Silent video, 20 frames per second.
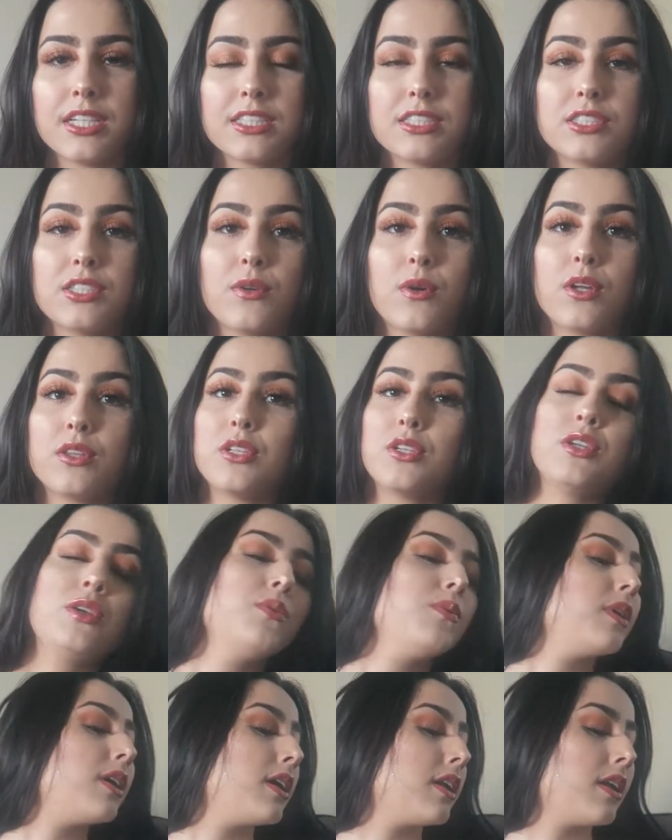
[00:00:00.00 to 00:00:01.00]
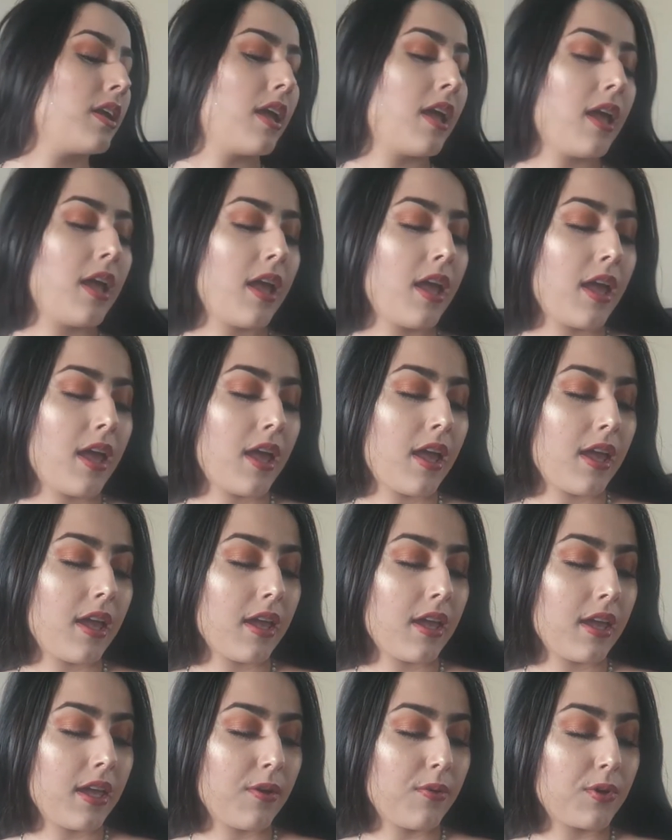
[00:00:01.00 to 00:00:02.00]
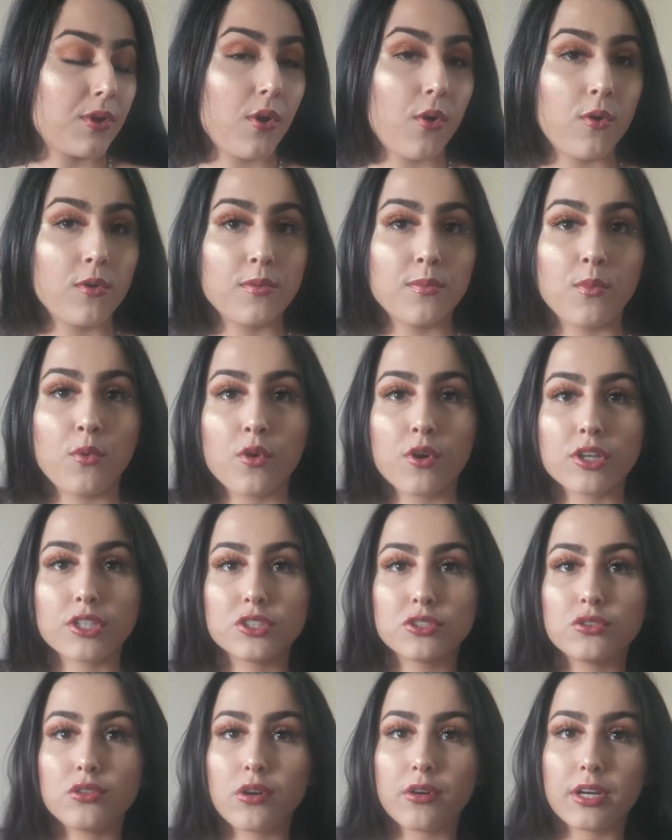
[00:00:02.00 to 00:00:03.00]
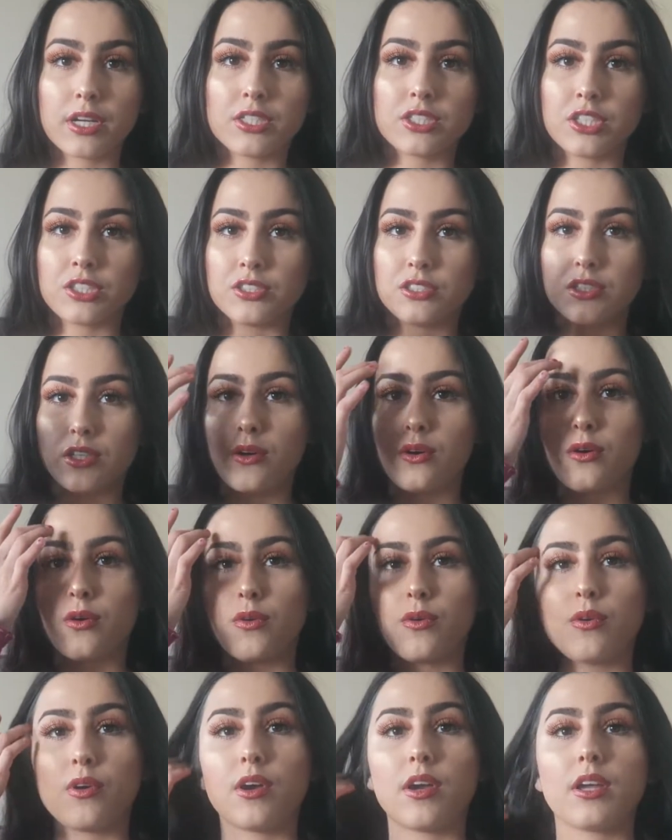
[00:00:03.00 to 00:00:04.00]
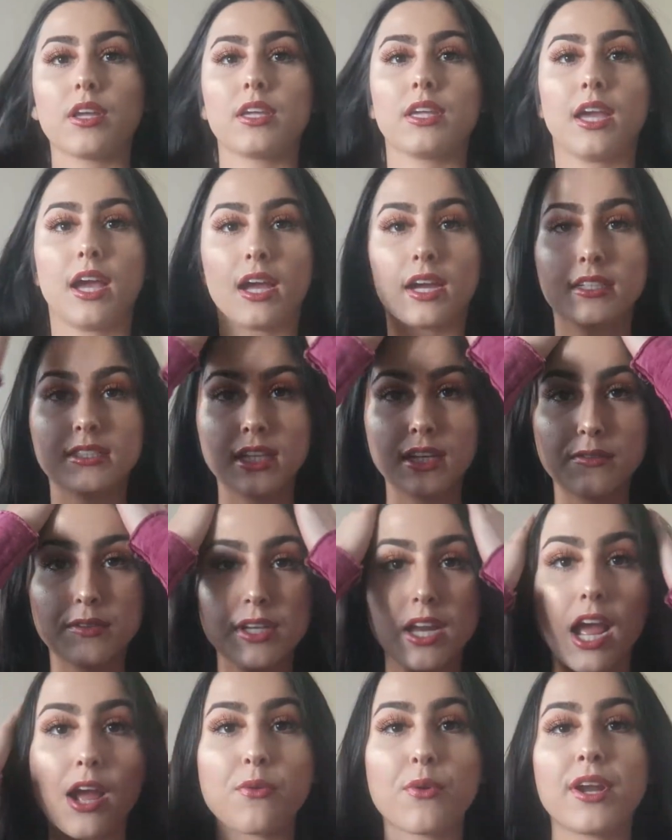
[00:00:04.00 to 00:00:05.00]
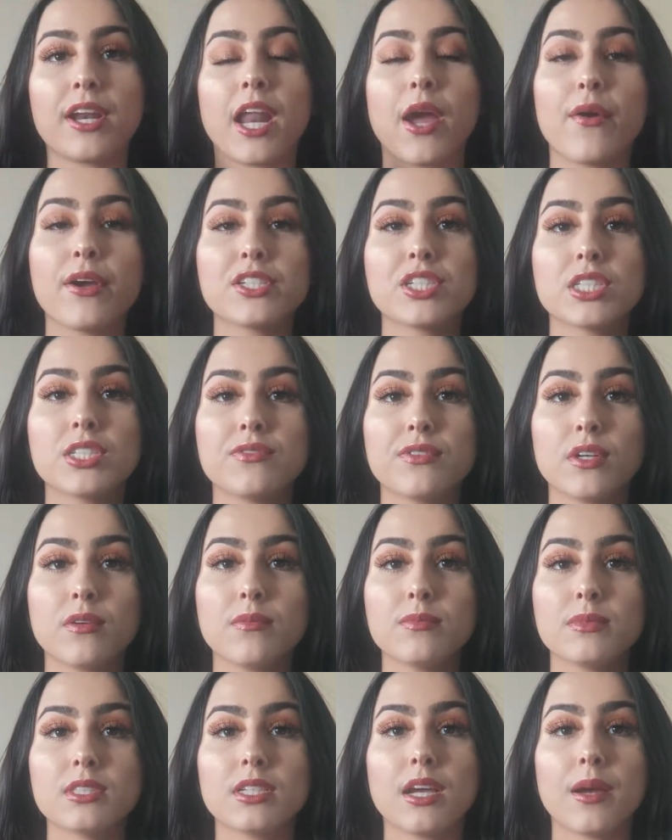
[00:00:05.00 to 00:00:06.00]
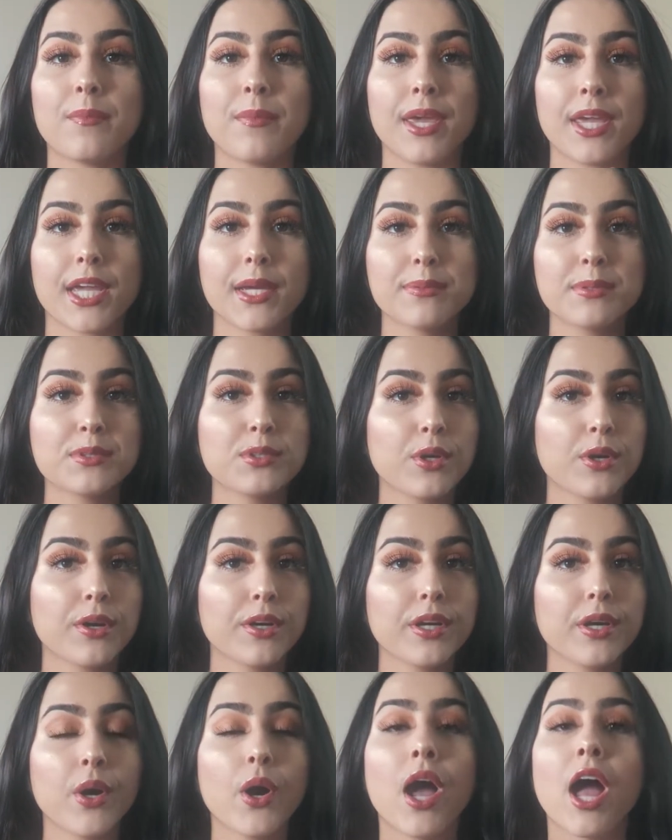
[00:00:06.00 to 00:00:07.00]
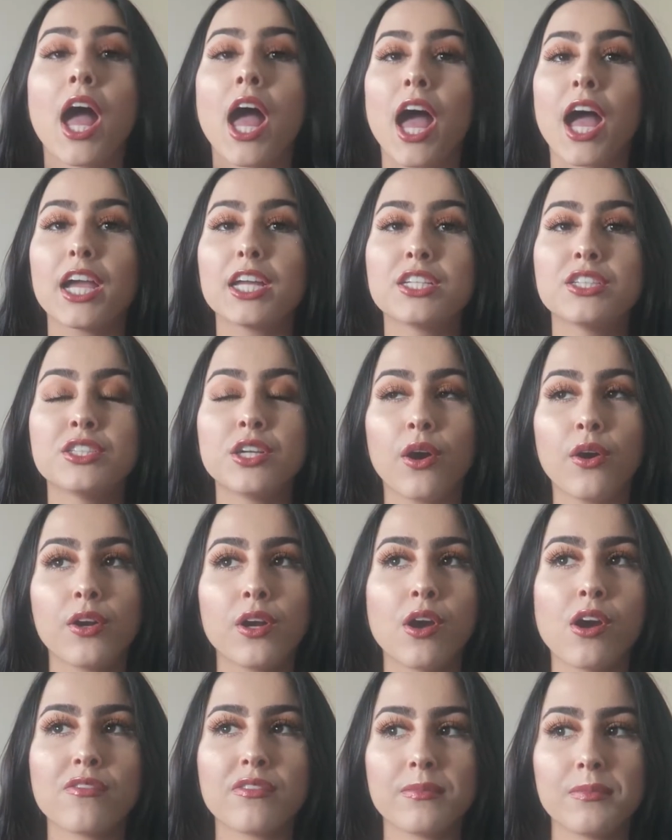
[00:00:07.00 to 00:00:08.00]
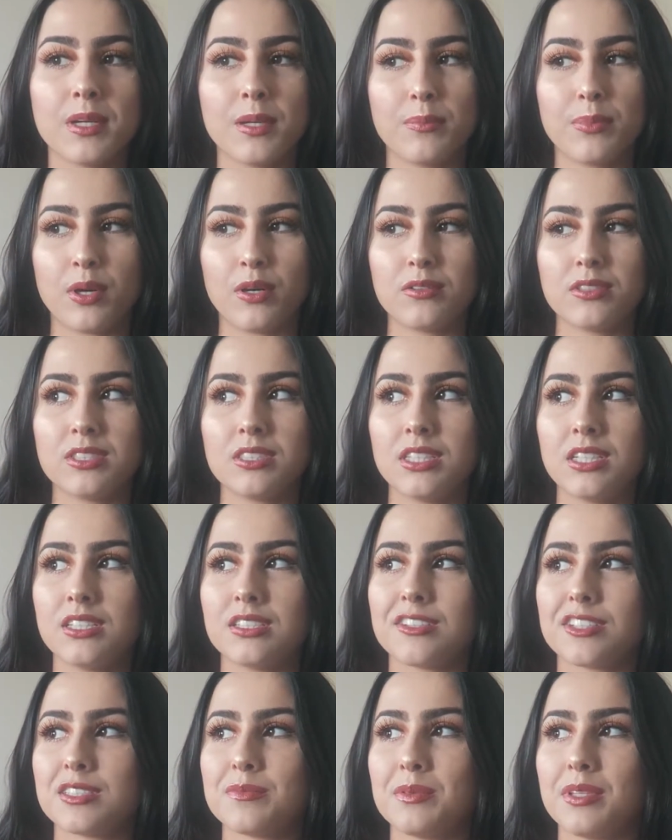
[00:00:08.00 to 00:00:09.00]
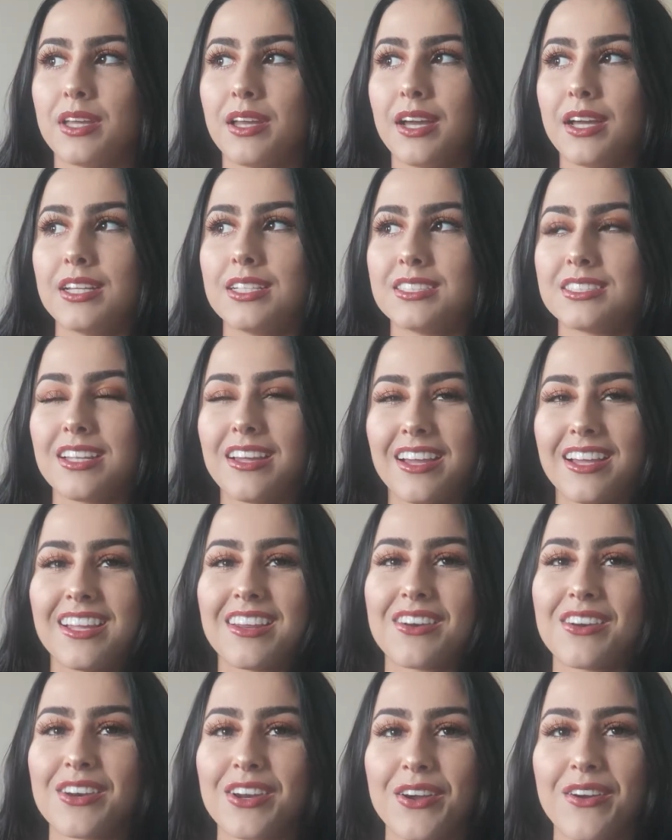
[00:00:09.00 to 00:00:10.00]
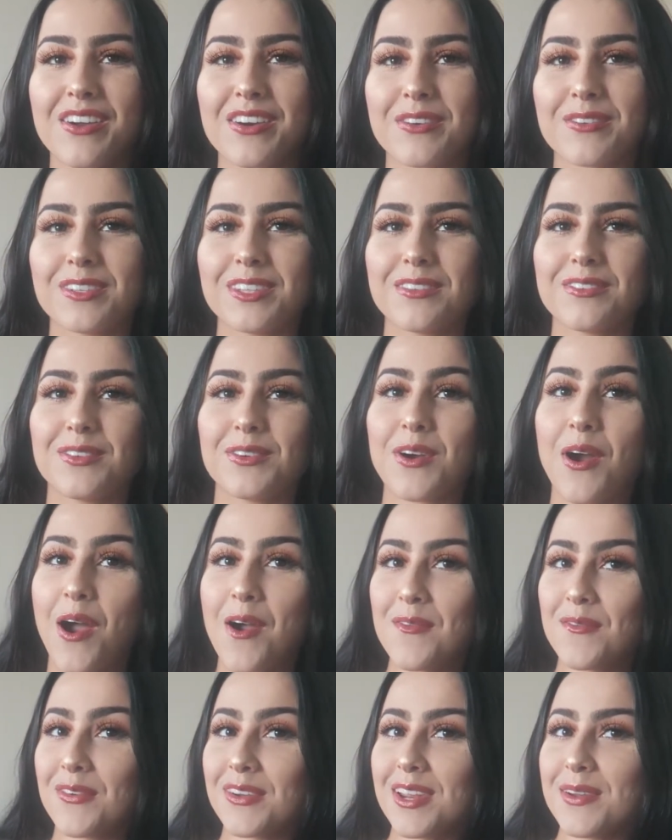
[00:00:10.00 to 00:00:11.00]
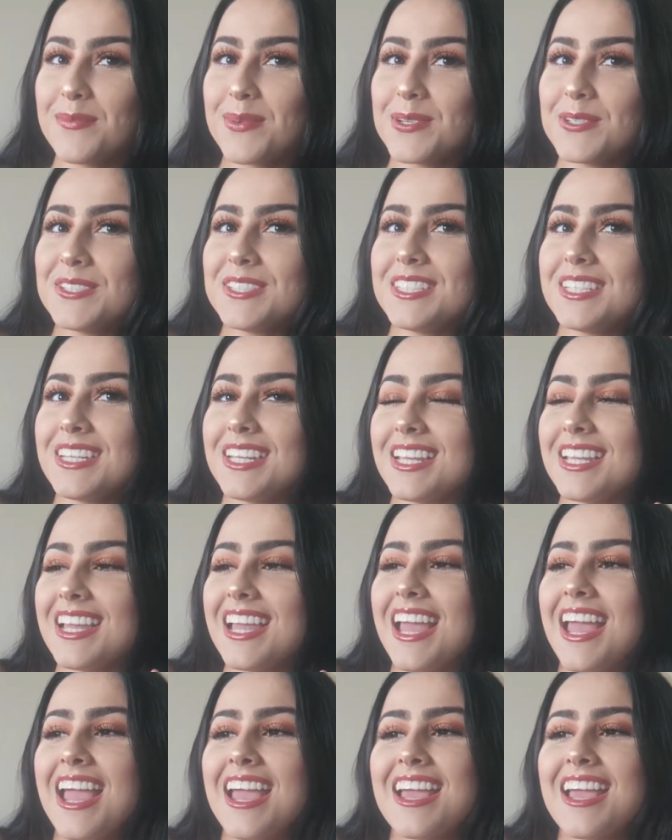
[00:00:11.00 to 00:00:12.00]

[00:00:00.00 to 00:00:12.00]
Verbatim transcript: And so on the new one, it would hold more storage and so yeah because i right now i just filmed a makeup tutorial i don't know if i'm gonna post it just because i don't know i don't really feel confident posting it